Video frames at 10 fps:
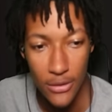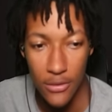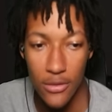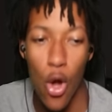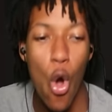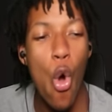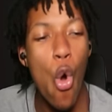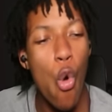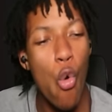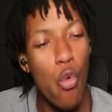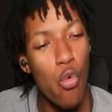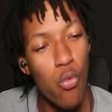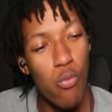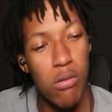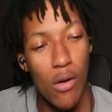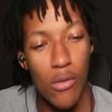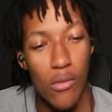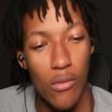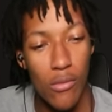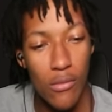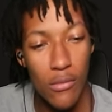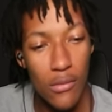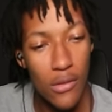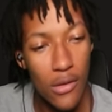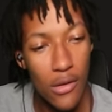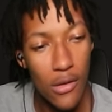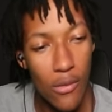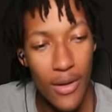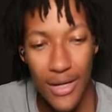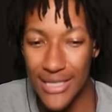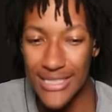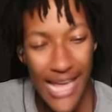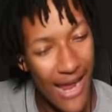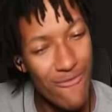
No, bro. We gotta save